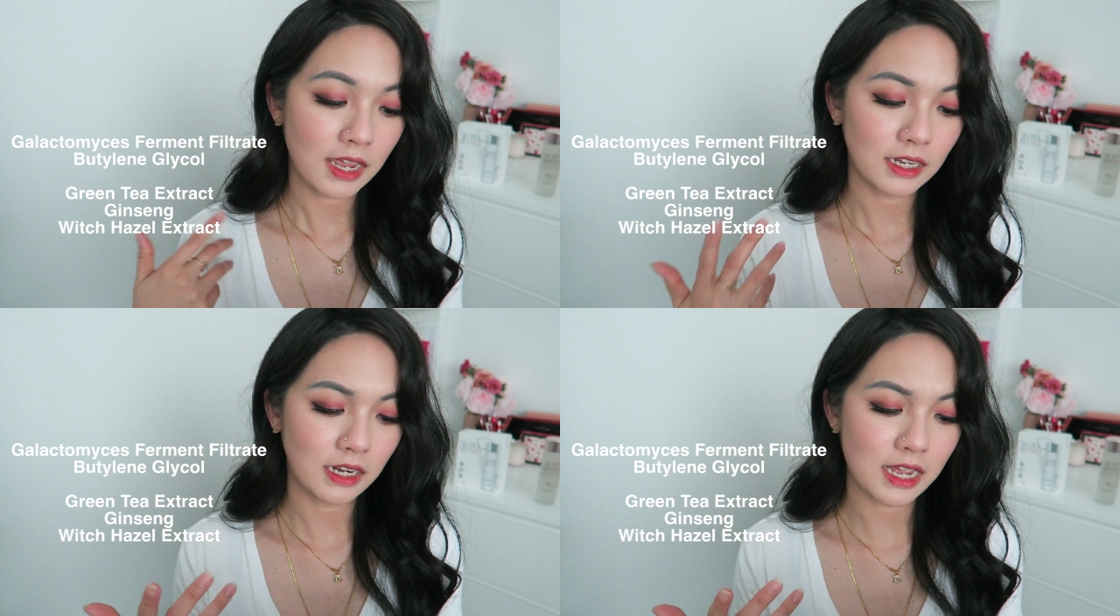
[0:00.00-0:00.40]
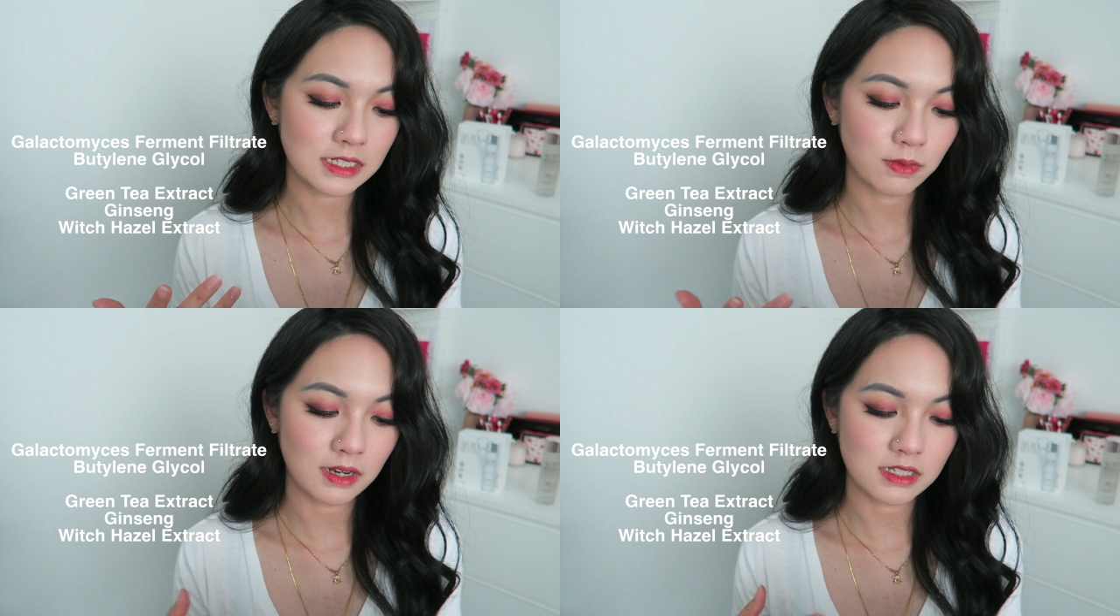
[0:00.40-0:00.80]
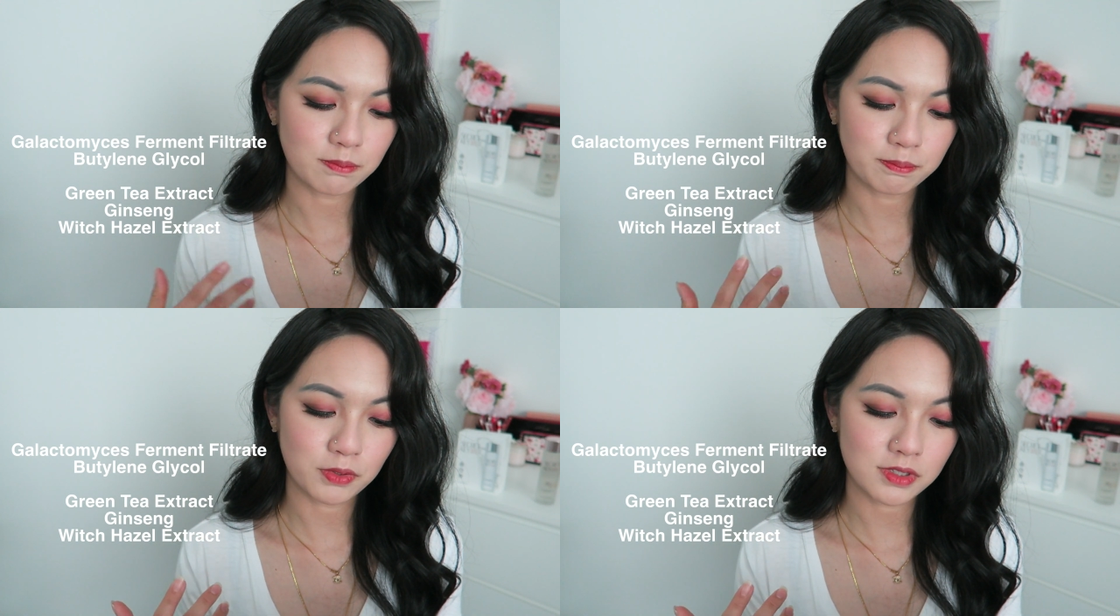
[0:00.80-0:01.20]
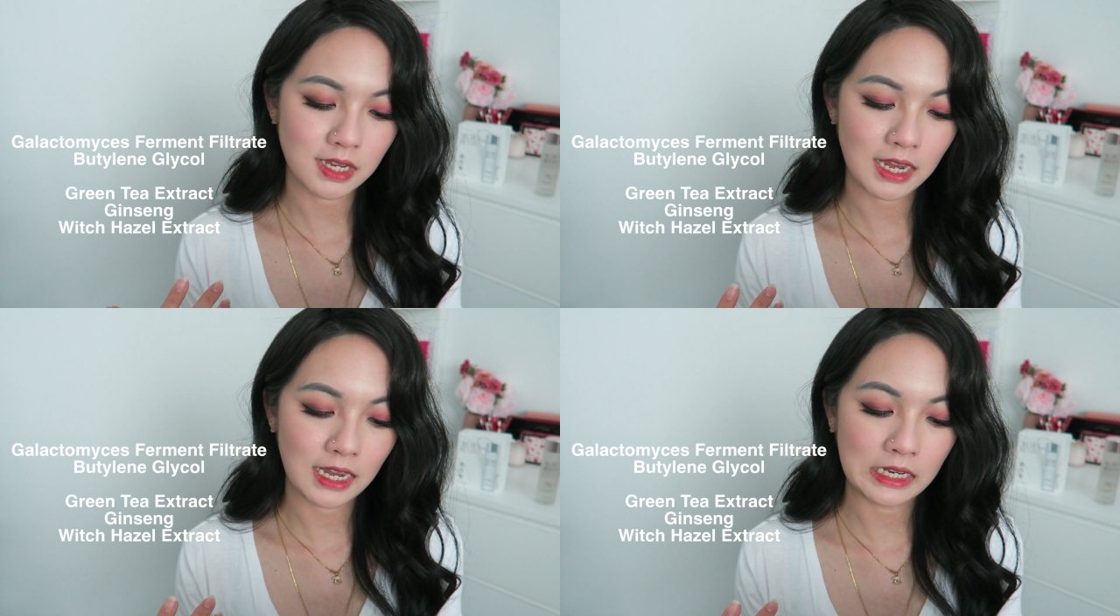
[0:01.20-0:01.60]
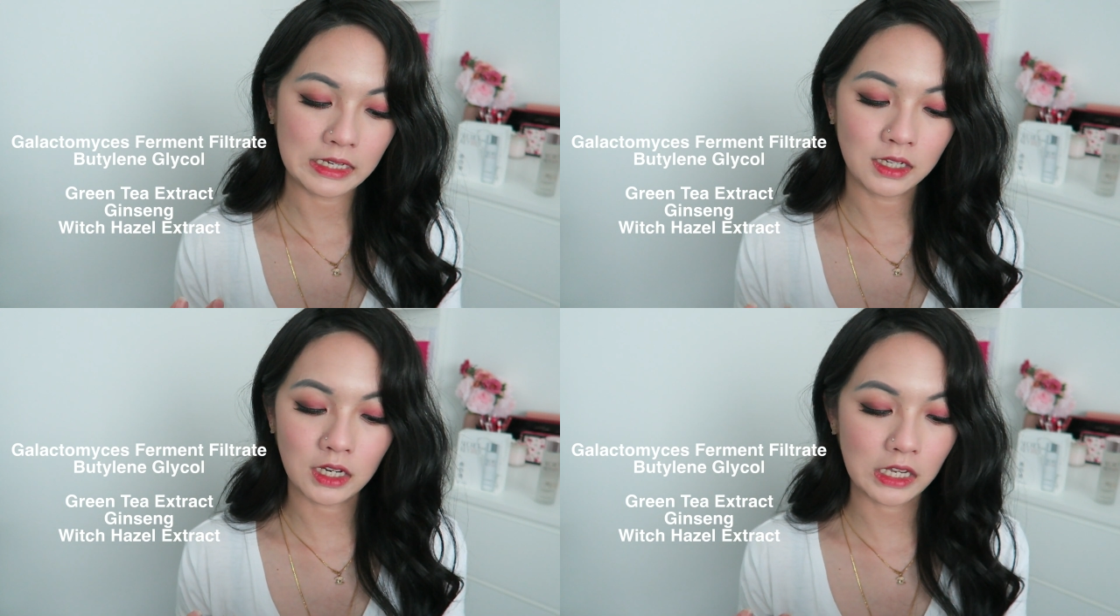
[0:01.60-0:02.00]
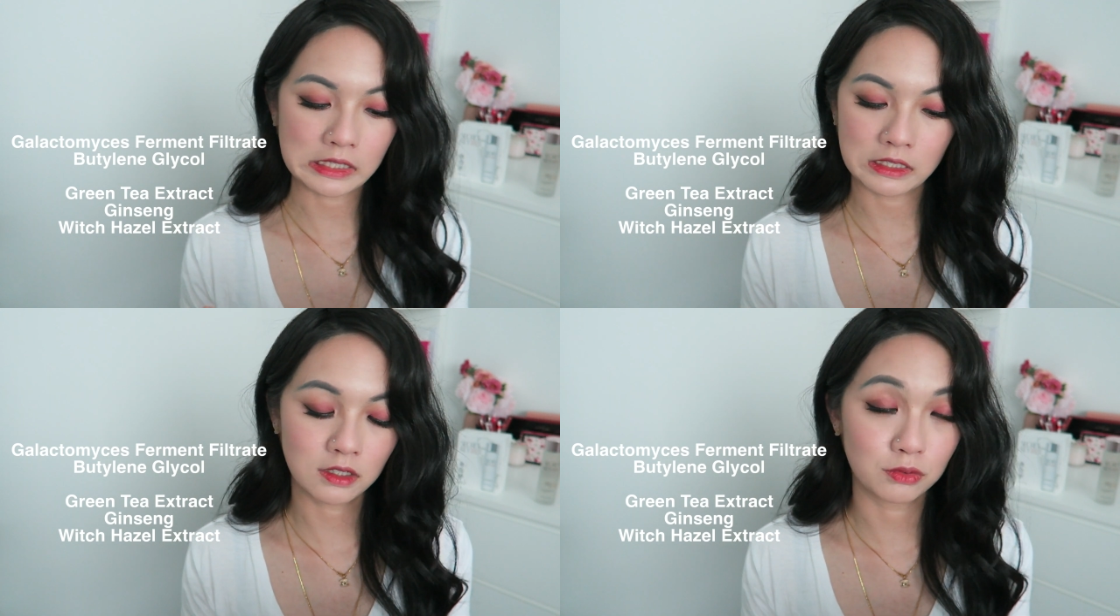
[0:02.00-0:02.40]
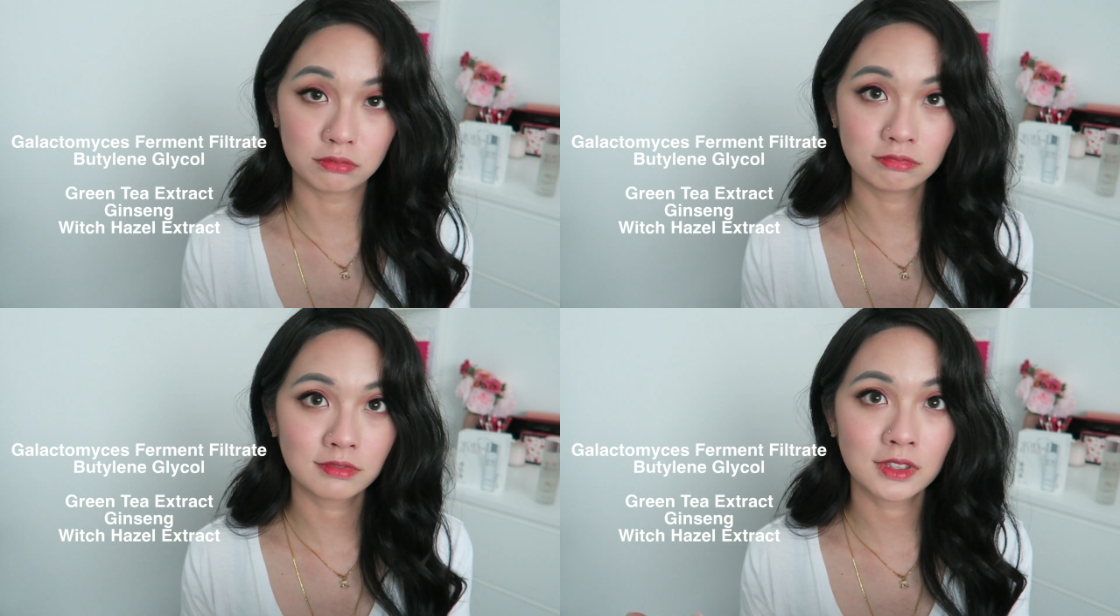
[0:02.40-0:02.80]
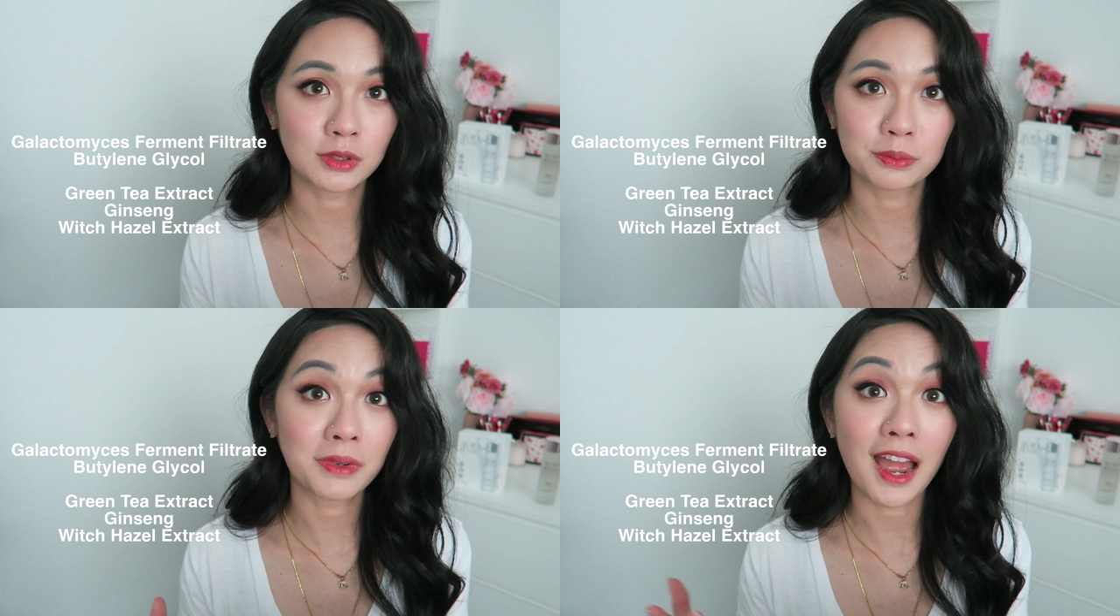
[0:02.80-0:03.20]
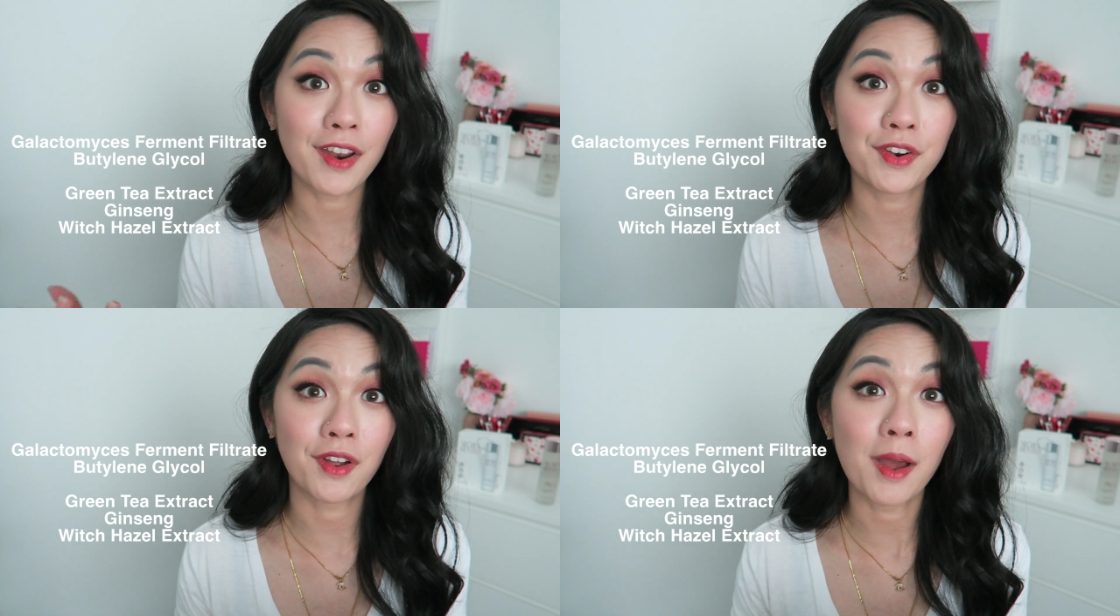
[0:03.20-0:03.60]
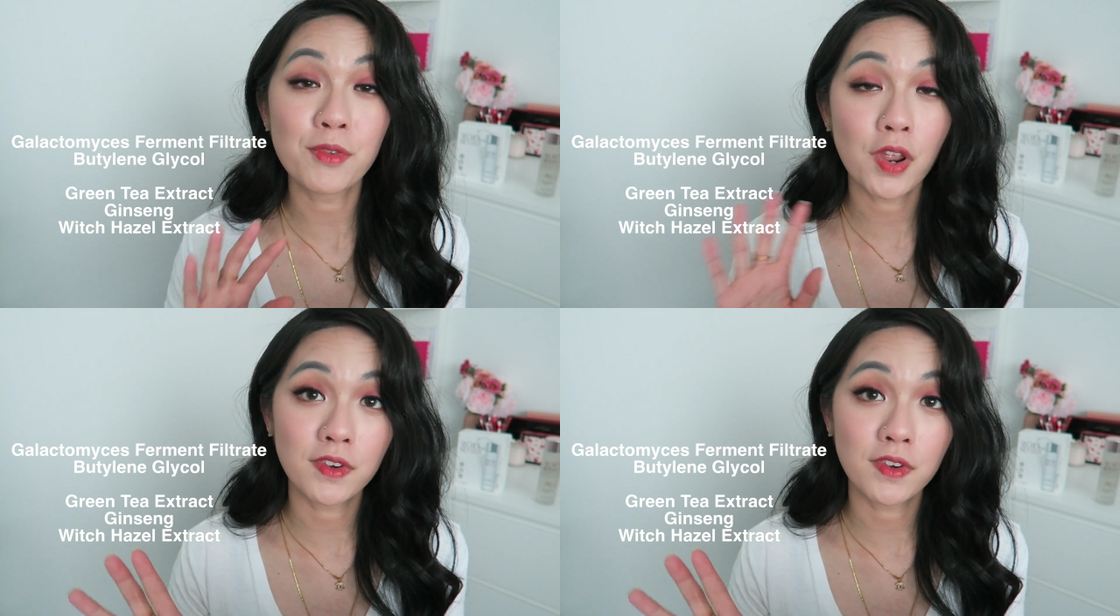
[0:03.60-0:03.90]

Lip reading: and the last one is butylene glycol. I don't know, I'm